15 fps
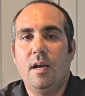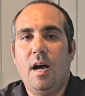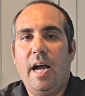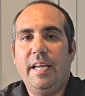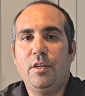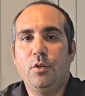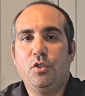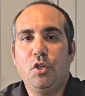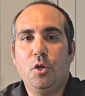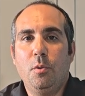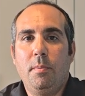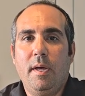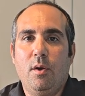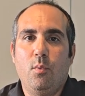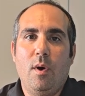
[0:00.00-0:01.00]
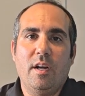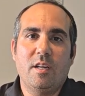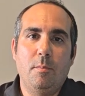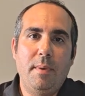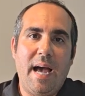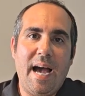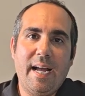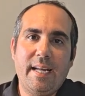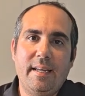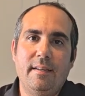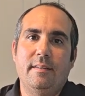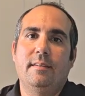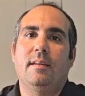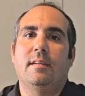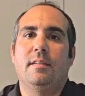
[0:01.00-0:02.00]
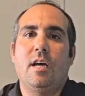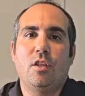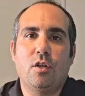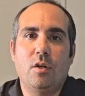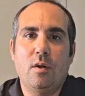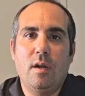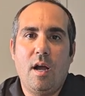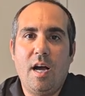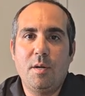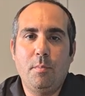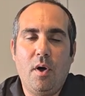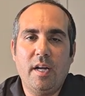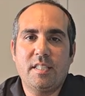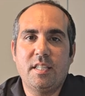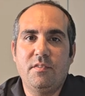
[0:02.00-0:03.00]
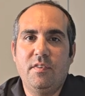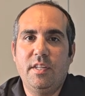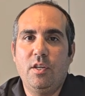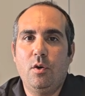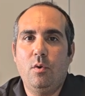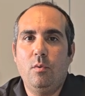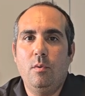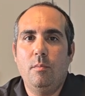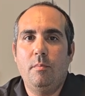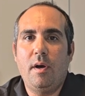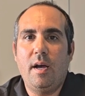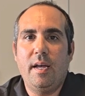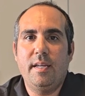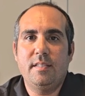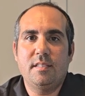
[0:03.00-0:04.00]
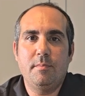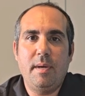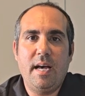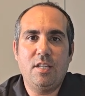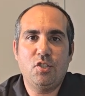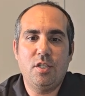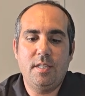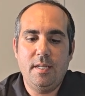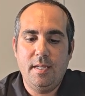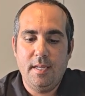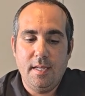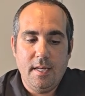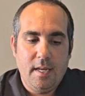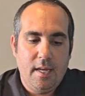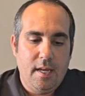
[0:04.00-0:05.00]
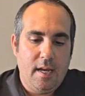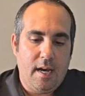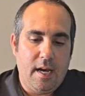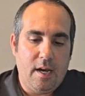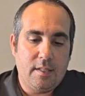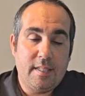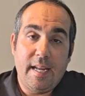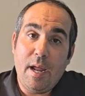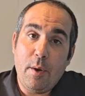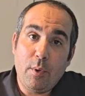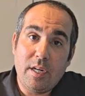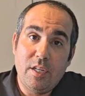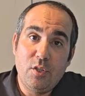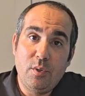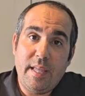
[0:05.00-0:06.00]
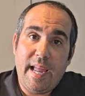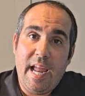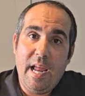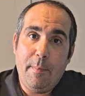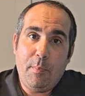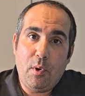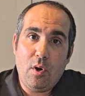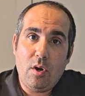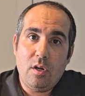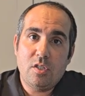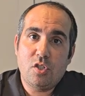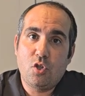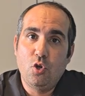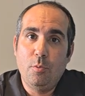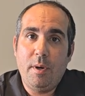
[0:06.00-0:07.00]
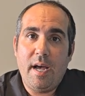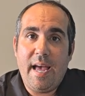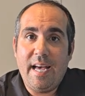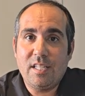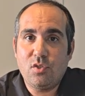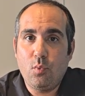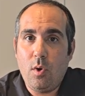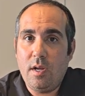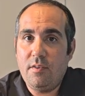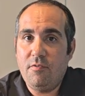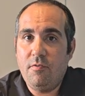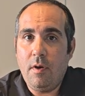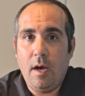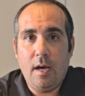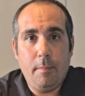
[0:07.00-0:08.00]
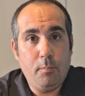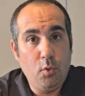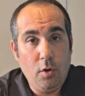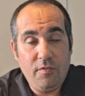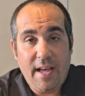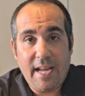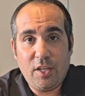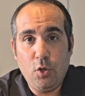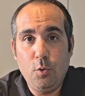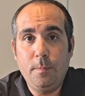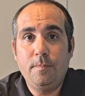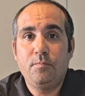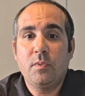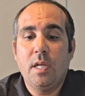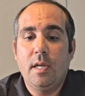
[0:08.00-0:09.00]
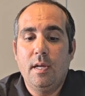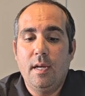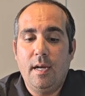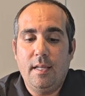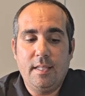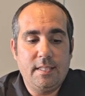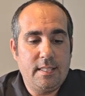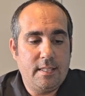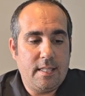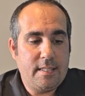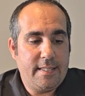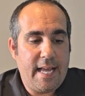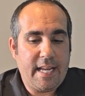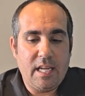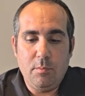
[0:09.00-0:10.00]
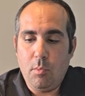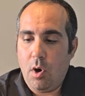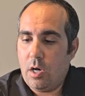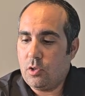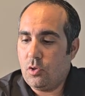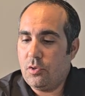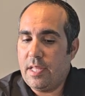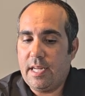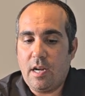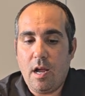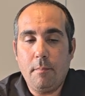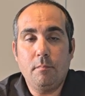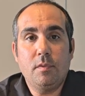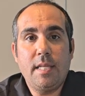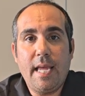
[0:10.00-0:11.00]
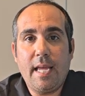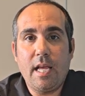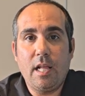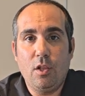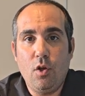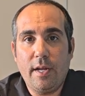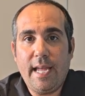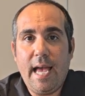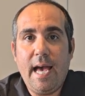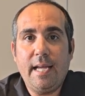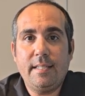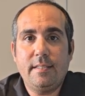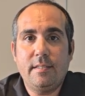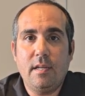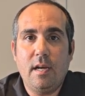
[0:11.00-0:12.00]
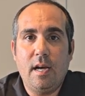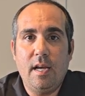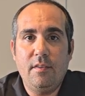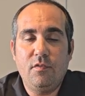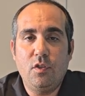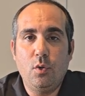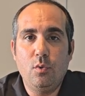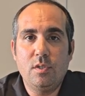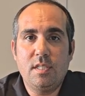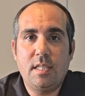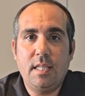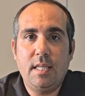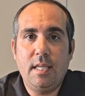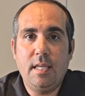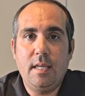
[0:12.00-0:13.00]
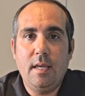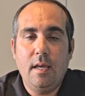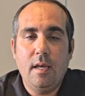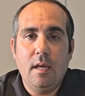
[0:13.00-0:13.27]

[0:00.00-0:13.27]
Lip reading: Hi YouTube, welcome back. Another unboxing video by Sebastian. Today we're going to do the Aiper Scuba S1 pool vacuum. This is the second model that I'm taking a look at. I've used the